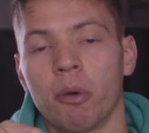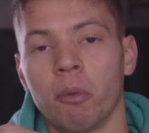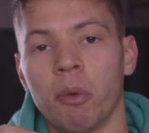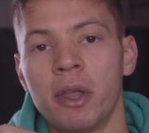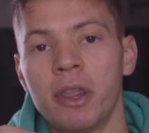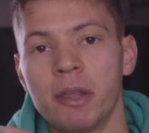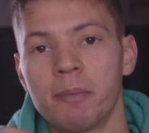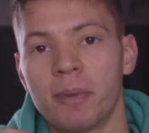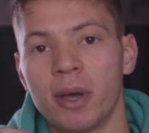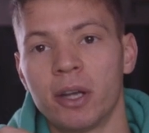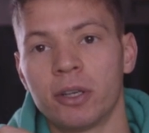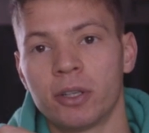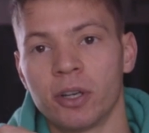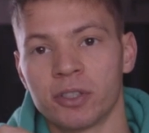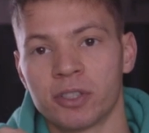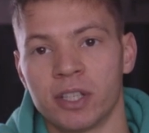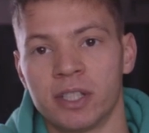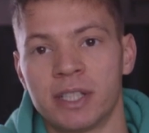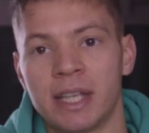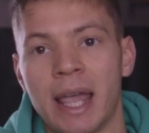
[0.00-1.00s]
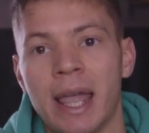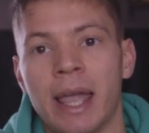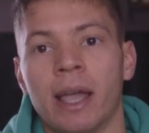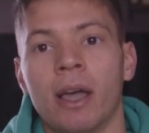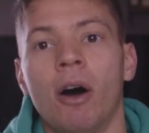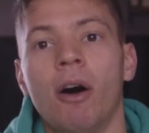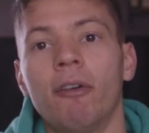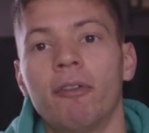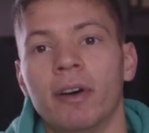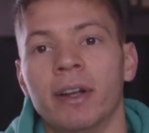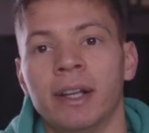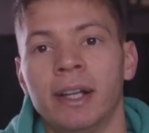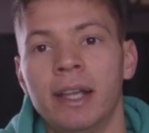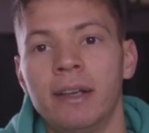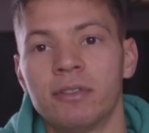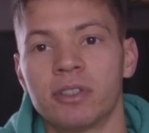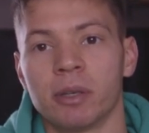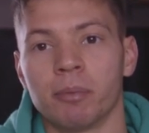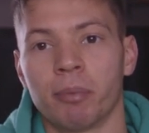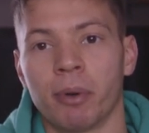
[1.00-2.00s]
When the bird goes to take off and
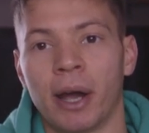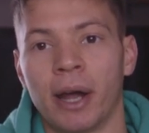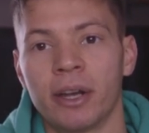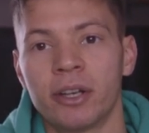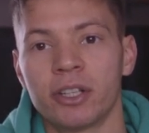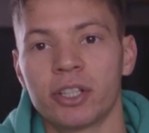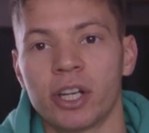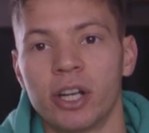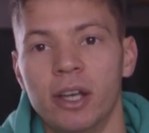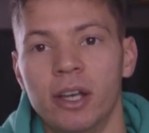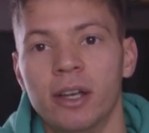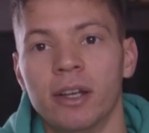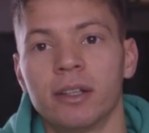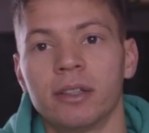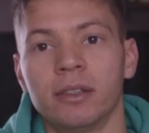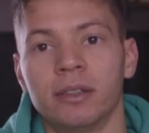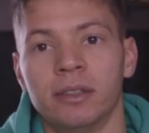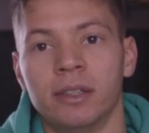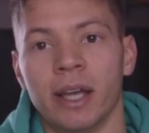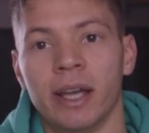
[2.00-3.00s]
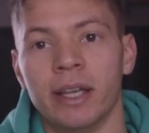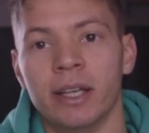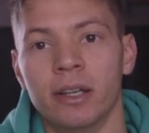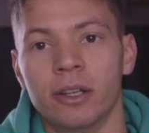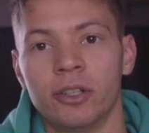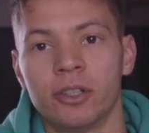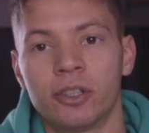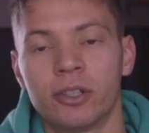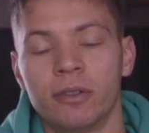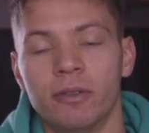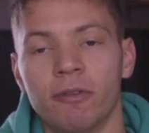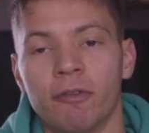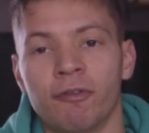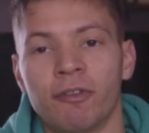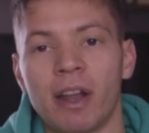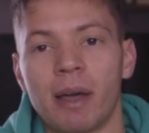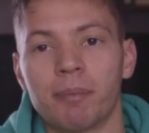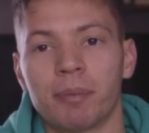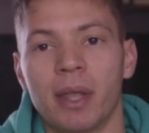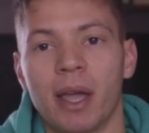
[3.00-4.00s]
leaves the branch, they
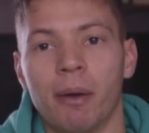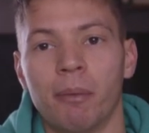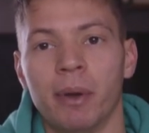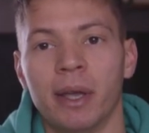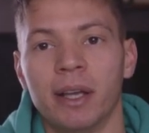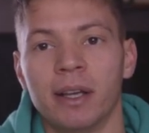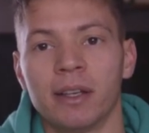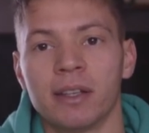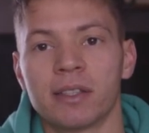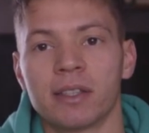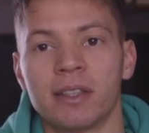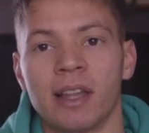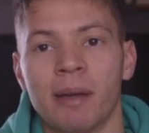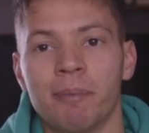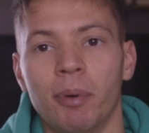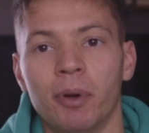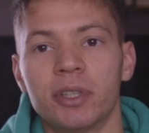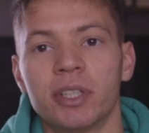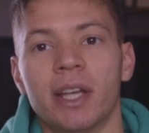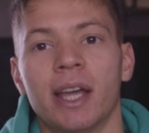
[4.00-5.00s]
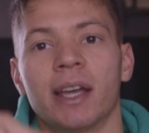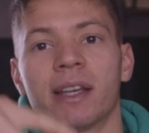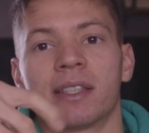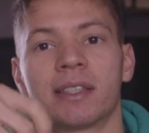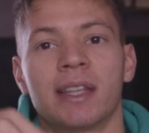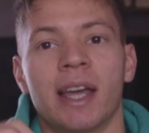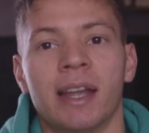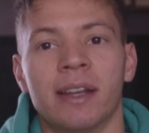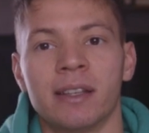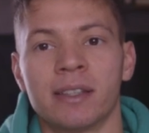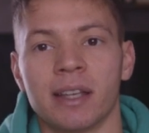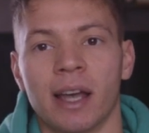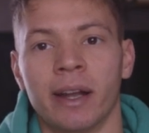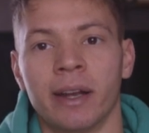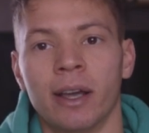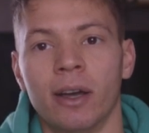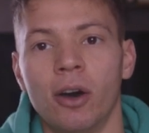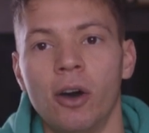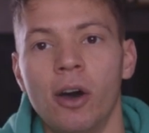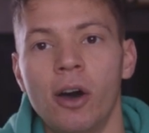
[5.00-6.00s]
flap their wings, their body extends,
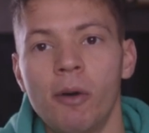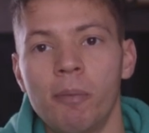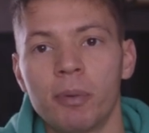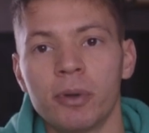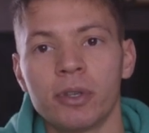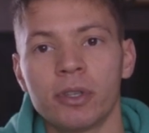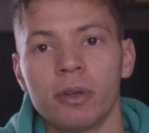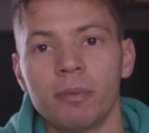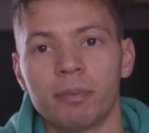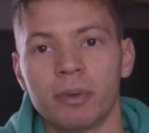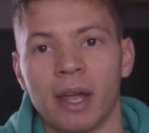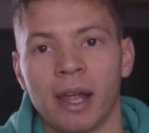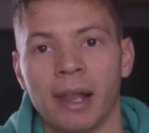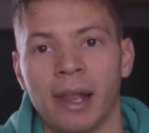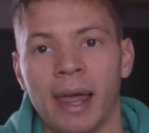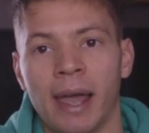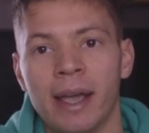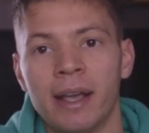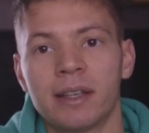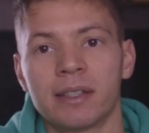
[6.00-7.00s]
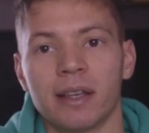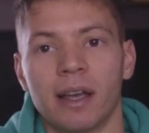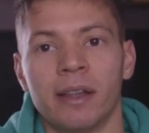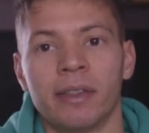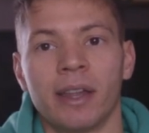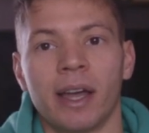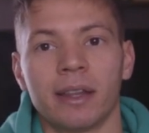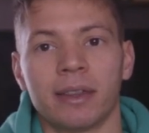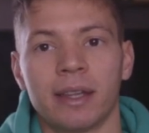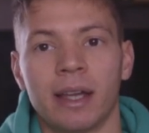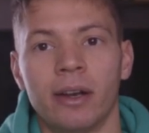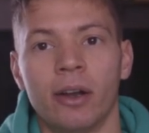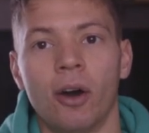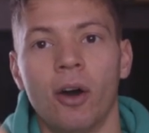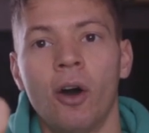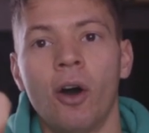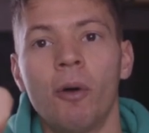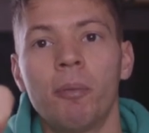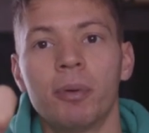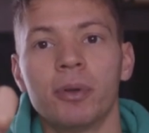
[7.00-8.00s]
and it opens up their legs, and that then
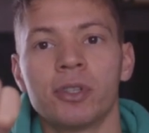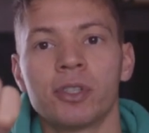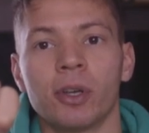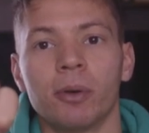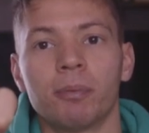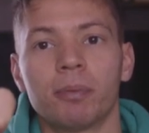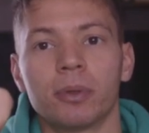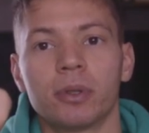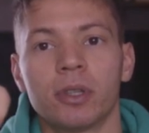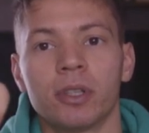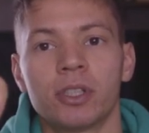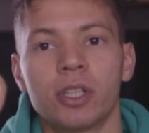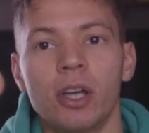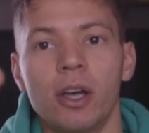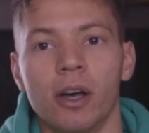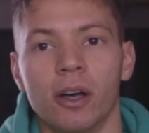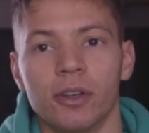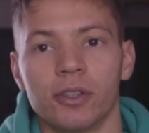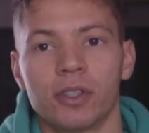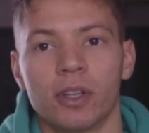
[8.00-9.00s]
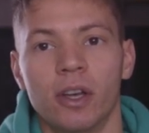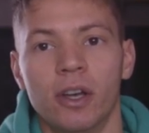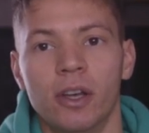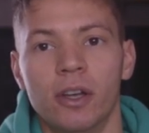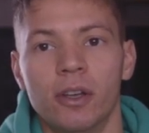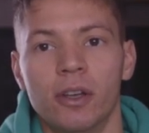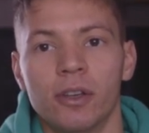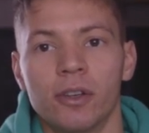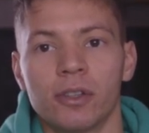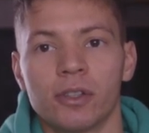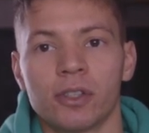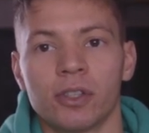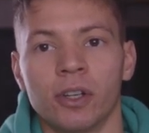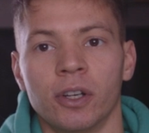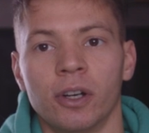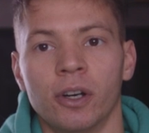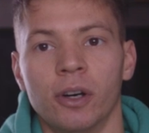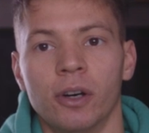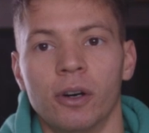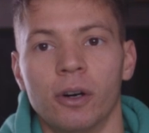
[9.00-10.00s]
opens up the toes.
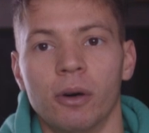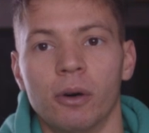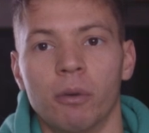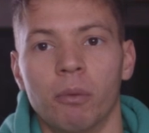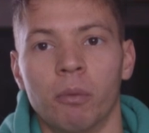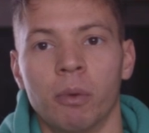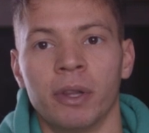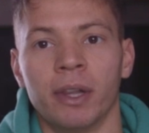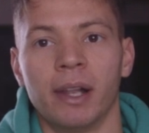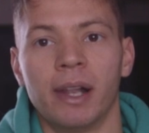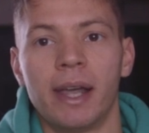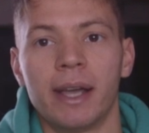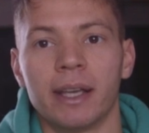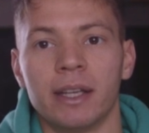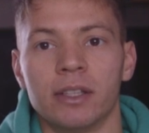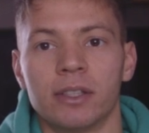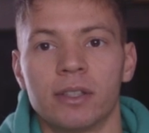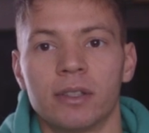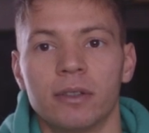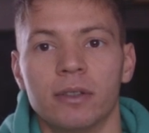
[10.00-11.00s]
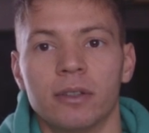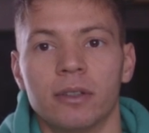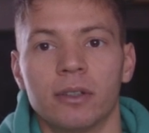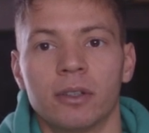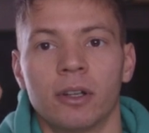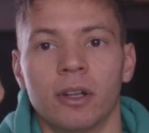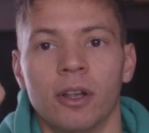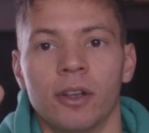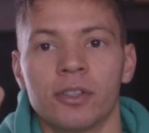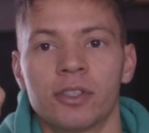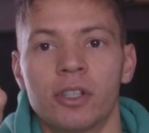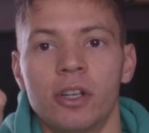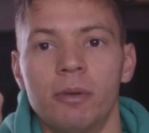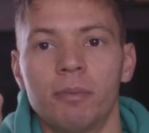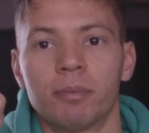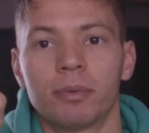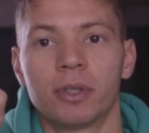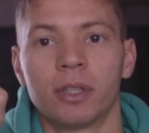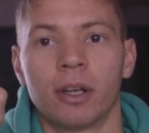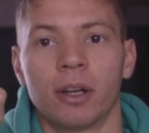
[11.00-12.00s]
So when the leg is closed
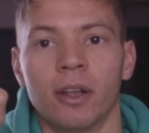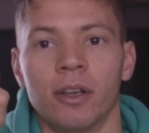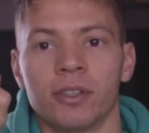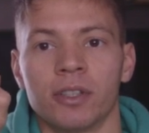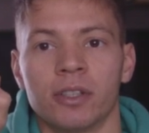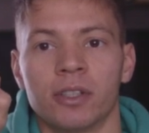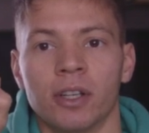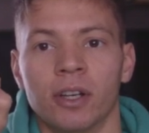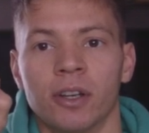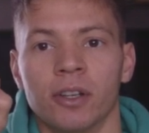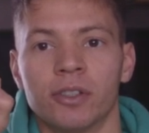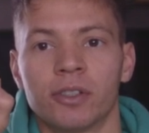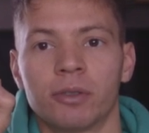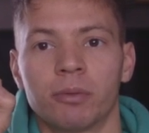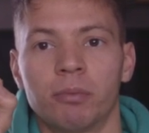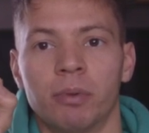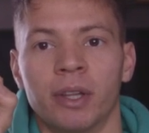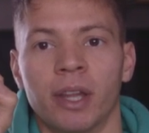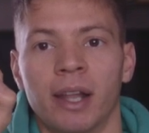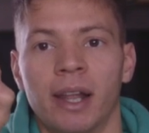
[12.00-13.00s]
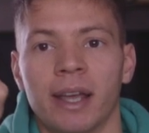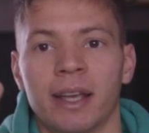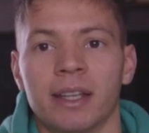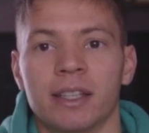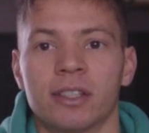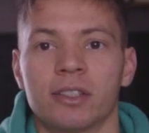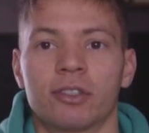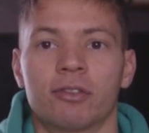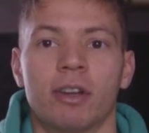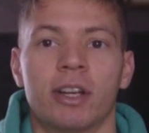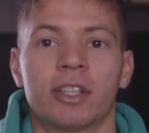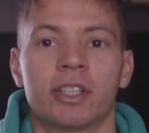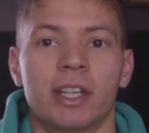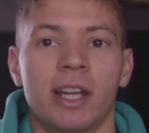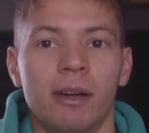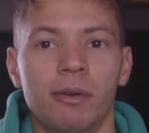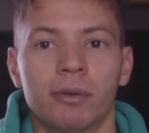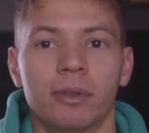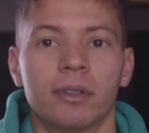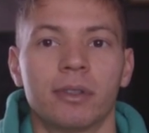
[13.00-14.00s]
up, the toes are toesed. When the leg is stretched
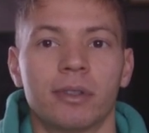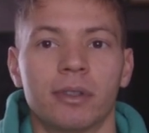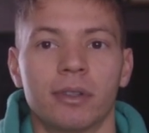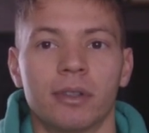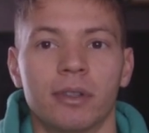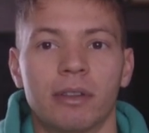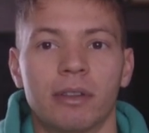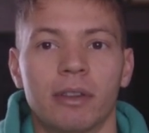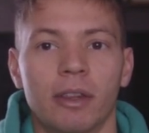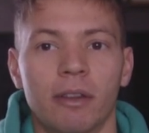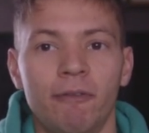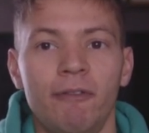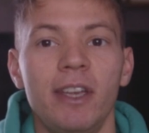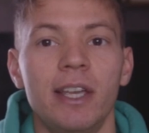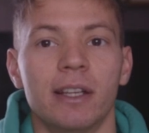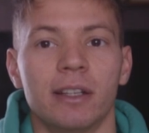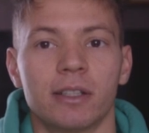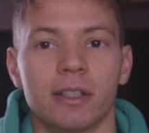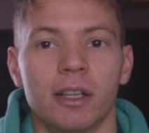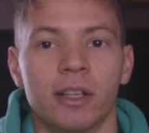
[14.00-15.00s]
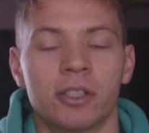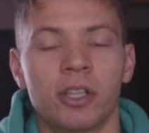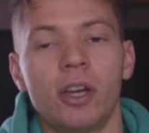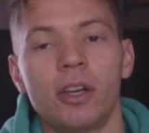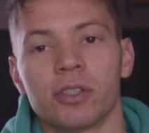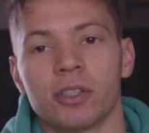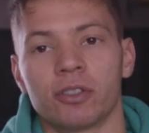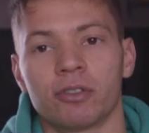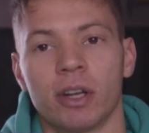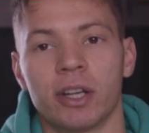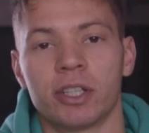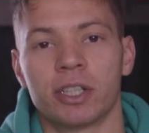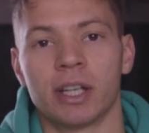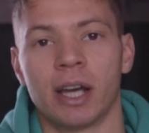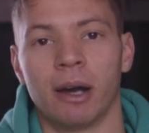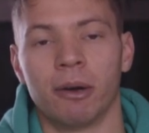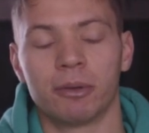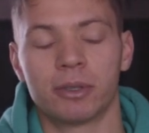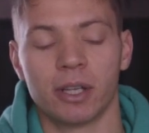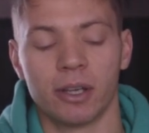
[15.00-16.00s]
out, the feet, toes are stretched
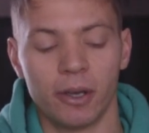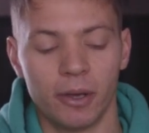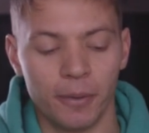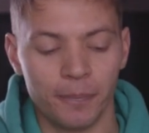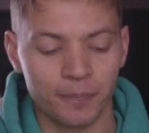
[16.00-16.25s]
out.